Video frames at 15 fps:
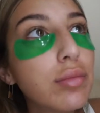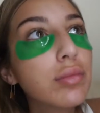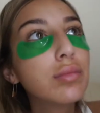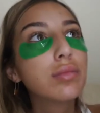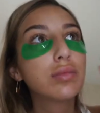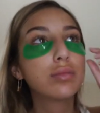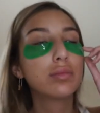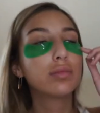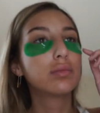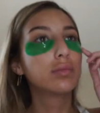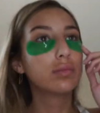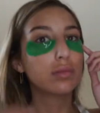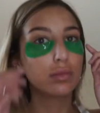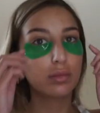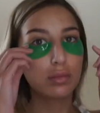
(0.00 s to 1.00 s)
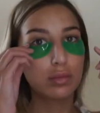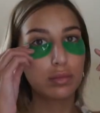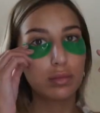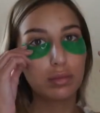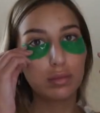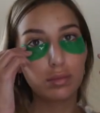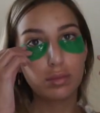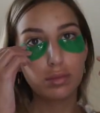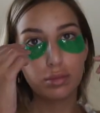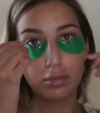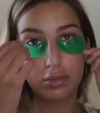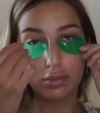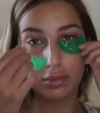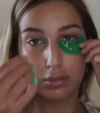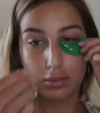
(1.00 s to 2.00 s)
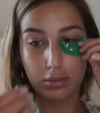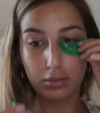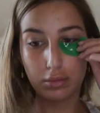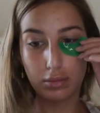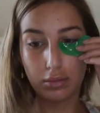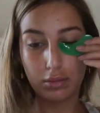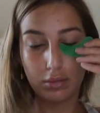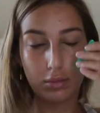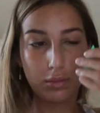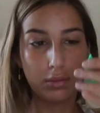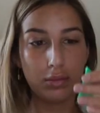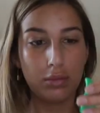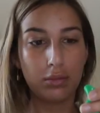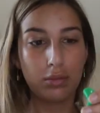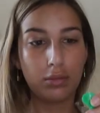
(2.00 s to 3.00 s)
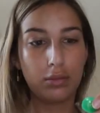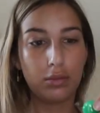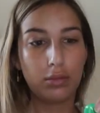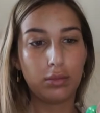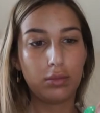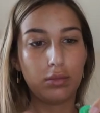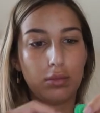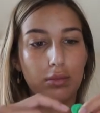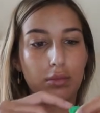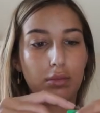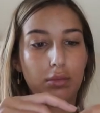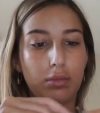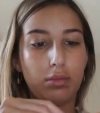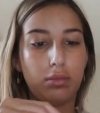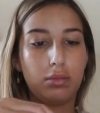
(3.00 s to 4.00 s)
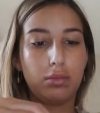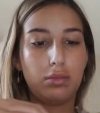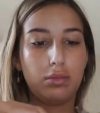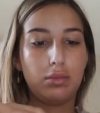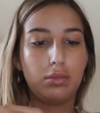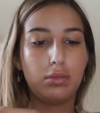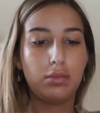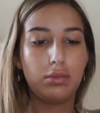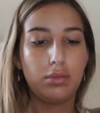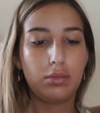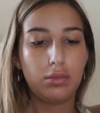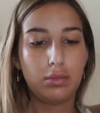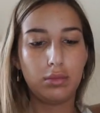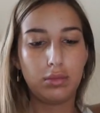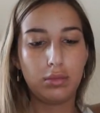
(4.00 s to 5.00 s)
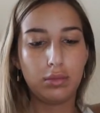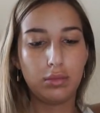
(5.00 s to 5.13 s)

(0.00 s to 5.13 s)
Nobody speaks.